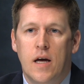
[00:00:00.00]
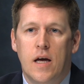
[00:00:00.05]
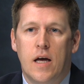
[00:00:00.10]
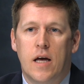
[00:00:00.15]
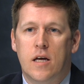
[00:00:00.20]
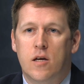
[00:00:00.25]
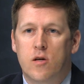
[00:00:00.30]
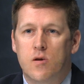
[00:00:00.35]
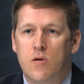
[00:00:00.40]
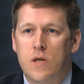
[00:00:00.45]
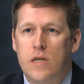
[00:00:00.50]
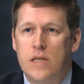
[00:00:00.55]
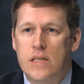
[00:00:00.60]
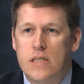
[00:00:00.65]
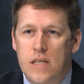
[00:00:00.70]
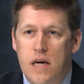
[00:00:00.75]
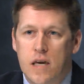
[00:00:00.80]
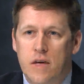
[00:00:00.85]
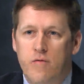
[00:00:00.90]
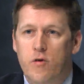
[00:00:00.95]
including
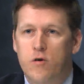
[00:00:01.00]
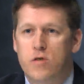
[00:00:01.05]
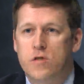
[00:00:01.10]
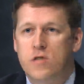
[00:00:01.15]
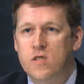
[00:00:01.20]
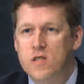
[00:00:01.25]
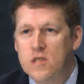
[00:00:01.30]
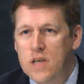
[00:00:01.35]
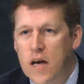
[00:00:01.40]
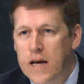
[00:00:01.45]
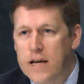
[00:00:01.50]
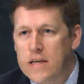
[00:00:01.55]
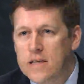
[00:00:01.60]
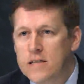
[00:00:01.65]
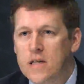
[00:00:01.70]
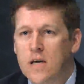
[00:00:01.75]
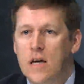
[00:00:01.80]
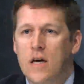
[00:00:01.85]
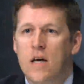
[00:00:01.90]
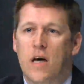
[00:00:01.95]
day versus
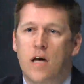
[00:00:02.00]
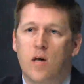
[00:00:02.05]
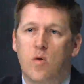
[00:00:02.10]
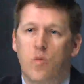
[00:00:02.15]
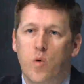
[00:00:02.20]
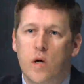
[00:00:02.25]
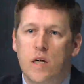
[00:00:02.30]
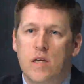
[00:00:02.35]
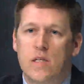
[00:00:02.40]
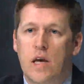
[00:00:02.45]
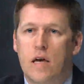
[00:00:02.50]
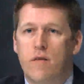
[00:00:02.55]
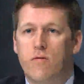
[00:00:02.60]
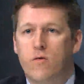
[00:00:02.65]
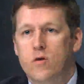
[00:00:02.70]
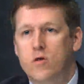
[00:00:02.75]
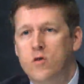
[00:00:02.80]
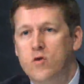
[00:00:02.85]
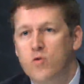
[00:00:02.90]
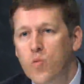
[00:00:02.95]
night and weekday
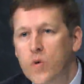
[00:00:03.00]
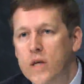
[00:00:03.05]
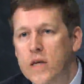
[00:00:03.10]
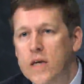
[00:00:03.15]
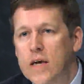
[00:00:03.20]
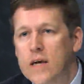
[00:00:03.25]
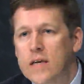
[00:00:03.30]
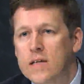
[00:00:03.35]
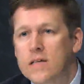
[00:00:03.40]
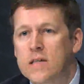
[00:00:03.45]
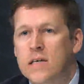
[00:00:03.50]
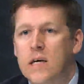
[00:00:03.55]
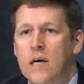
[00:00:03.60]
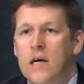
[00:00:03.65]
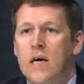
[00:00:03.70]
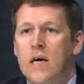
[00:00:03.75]
versus weekend.